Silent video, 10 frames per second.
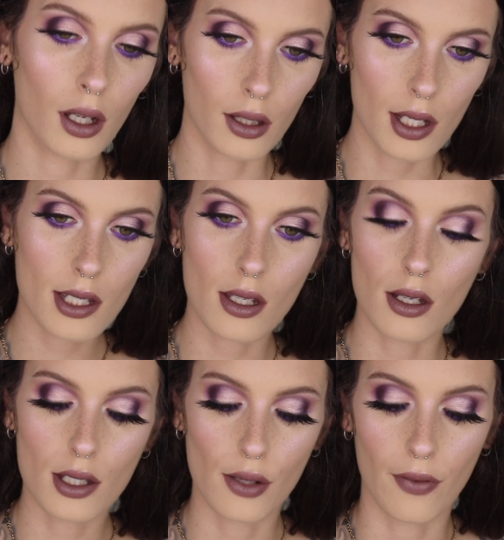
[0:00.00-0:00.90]
And this
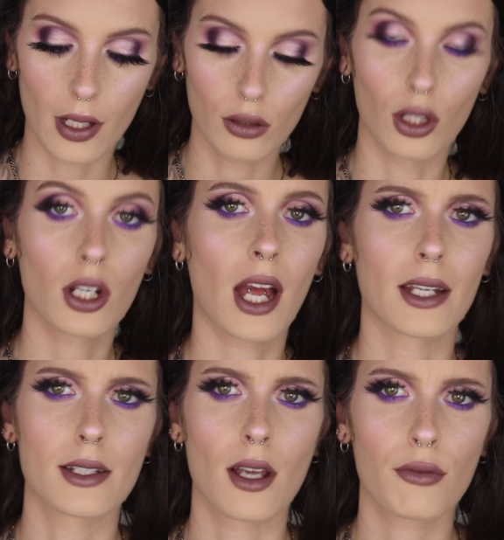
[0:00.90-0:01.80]
is the final look. I
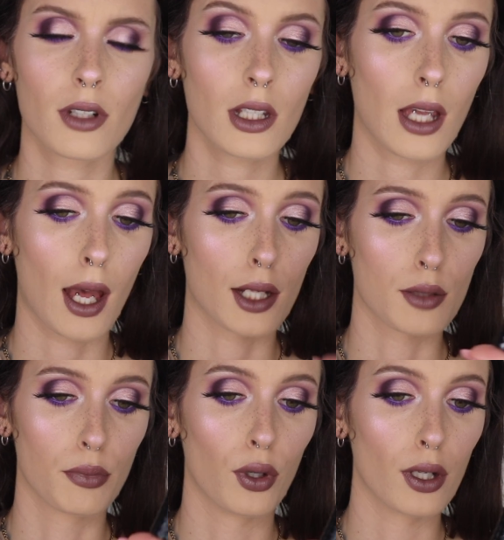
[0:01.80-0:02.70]
definitely had to
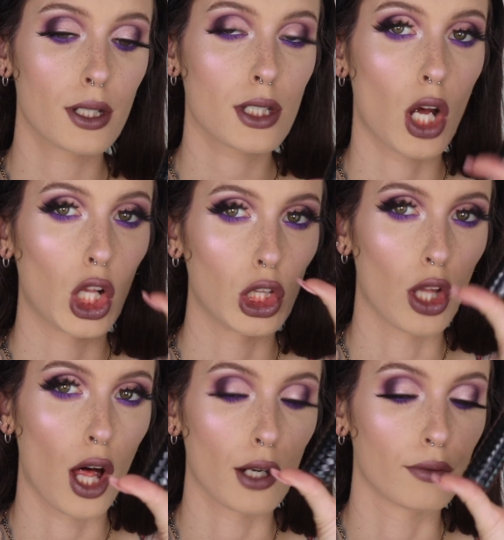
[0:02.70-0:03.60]
put a
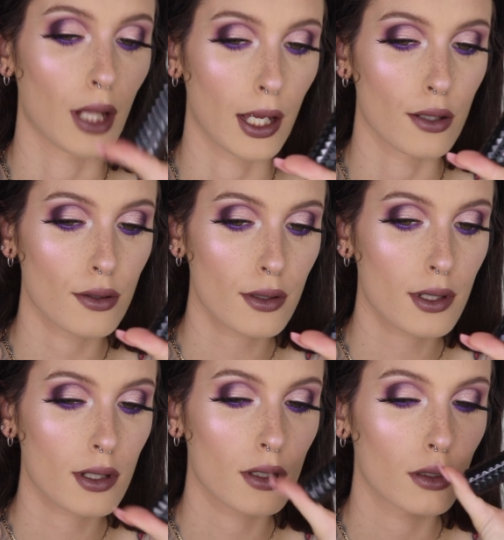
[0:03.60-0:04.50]
lot of
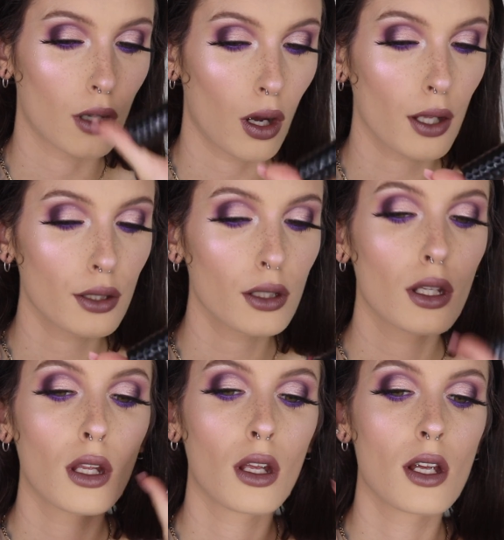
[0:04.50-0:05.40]
layers on
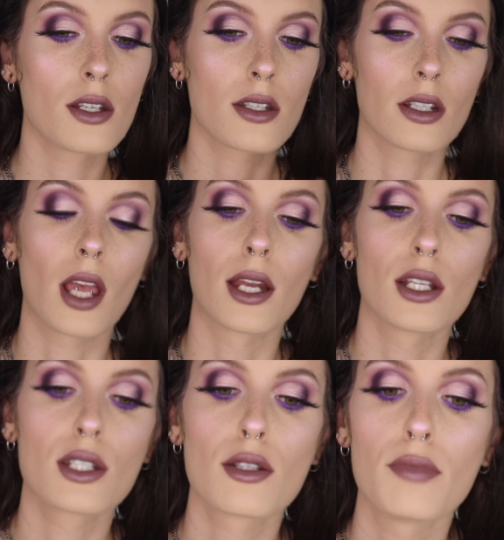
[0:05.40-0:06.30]
to get
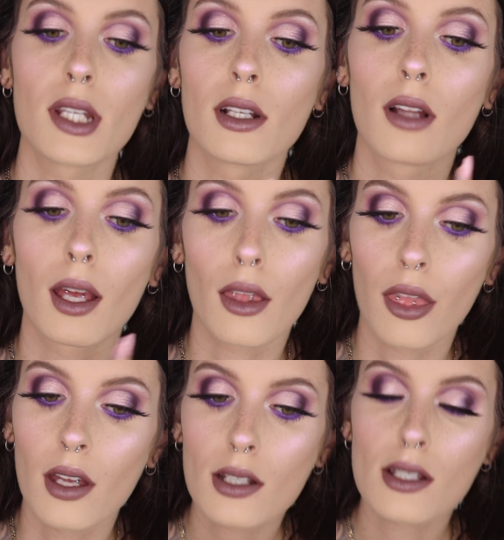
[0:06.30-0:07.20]
it to be like
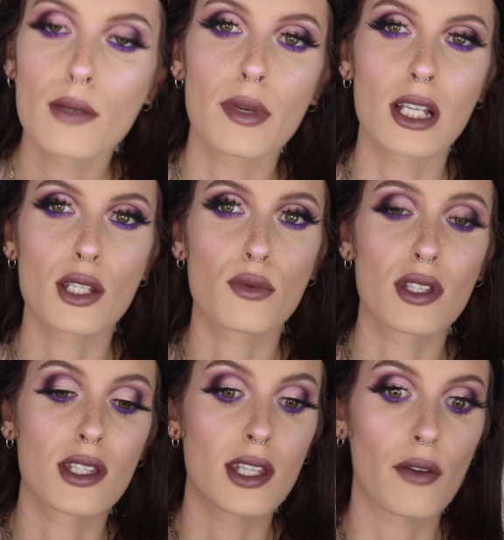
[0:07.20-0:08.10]
this because it
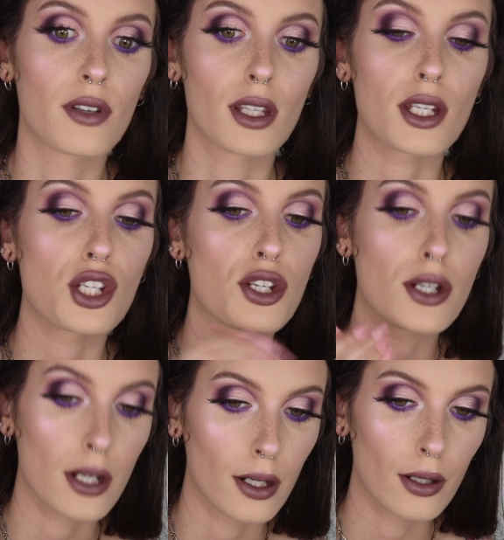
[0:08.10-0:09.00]
was definitely
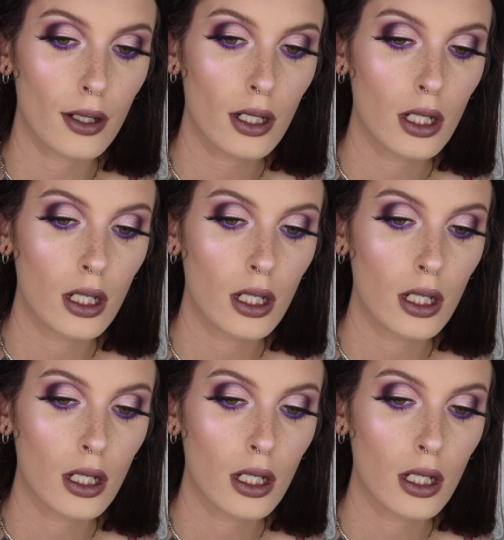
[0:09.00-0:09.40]
sheer.